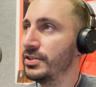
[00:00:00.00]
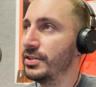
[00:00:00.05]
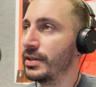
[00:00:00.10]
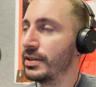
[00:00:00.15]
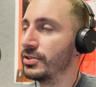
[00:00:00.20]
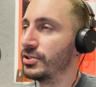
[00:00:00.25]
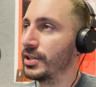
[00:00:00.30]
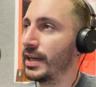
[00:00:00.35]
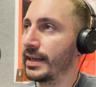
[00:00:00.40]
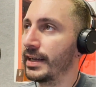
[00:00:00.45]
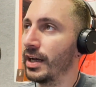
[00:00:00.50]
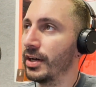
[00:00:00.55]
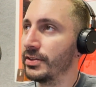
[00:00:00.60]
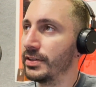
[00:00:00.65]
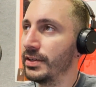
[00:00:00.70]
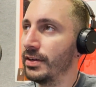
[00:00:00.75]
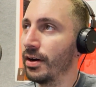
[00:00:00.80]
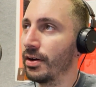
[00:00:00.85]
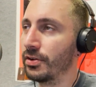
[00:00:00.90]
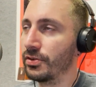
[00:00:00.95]
you can check out
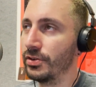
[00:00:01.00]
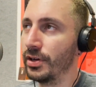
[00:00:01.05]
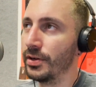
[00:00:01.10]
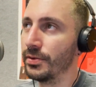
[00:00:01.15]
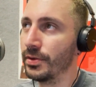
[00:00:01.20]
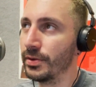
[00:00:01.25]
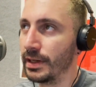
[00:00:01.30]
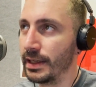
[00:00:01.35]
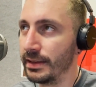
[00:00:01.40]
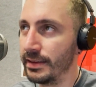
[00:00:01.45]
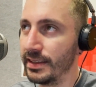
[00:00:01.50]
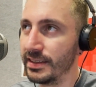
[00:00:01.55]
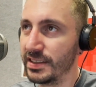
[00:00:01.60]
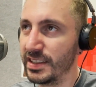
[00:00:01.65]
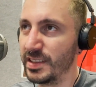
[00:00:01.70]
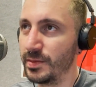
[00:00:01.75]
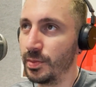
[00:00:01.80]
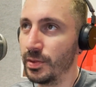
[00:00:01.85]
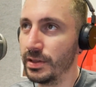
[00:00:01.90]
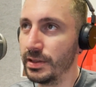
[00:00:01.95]
the article I wrote on
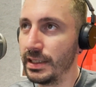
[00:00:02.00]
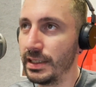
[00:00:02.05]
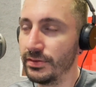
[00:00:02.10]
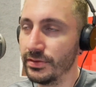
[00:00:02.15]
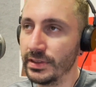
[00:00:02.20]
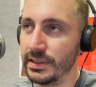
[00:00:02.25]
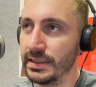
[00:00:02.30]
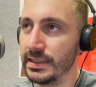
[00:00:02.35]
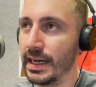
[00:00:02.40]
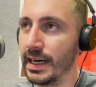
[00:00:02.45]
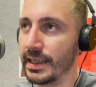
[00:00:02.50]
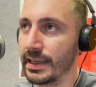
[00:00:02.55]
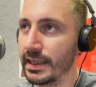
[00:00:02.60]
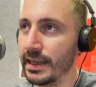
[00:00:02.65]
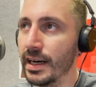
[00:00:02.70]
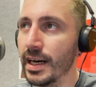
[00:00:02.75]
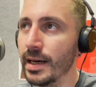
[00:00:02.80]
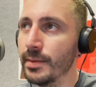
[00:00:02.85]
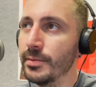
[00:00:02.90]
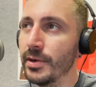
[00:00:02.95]

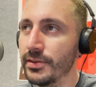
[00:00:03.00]
thisisbelieveland.com